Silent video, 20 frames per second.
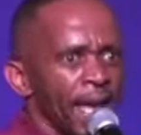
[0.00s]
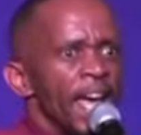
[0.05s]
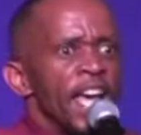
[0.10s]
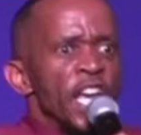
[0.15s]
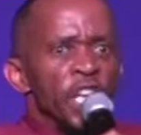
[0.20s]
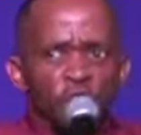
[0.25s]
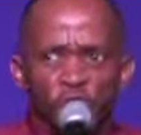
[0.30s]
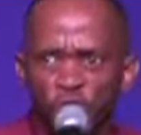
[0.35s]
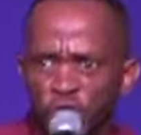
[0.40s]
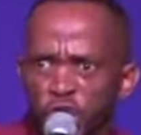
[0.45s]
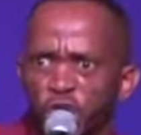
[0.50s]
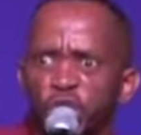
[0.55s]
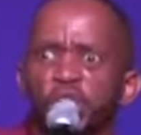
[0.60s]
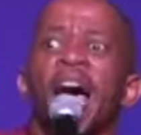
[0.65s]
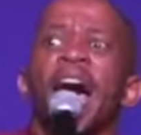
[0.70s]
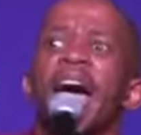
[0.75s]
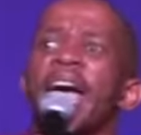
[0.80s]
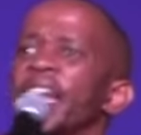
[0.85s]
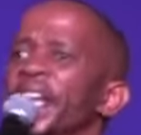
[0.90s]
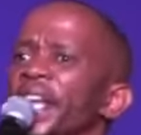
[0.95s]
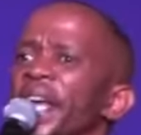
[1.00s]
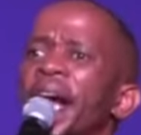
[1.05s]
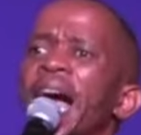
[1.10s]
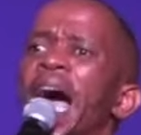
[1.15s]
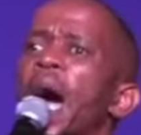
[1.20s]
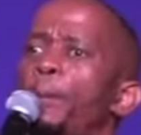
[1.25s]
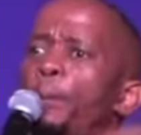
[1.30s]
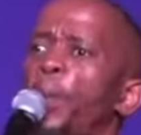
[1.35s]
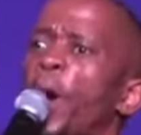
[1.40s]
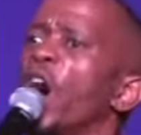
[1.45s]
Shining
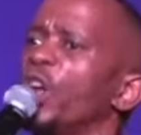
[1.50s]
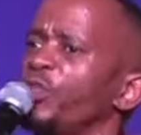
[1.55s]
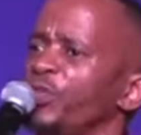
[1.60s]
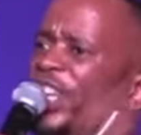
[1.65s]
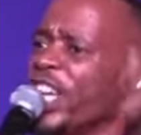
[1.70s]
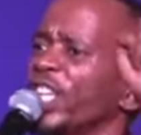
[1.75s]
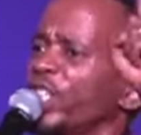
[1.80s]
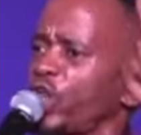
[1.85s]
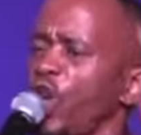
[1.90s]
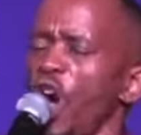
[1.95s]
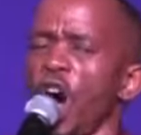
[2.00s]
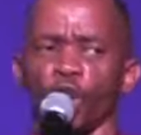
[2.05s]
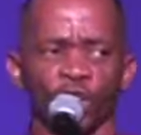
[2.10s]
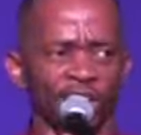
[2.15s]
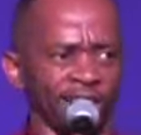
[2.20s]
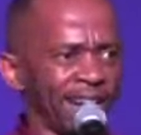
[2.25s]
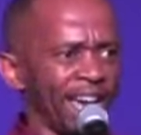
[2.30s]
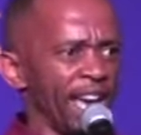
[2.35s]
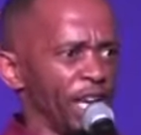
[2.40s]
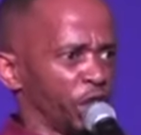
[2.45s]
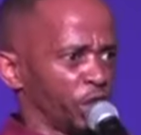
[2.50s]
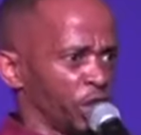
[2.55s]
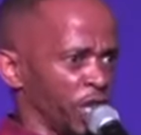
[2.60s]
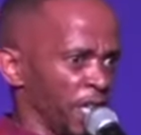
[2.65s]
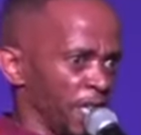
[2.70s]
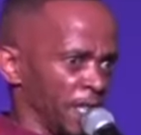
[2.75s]
upon this congregation.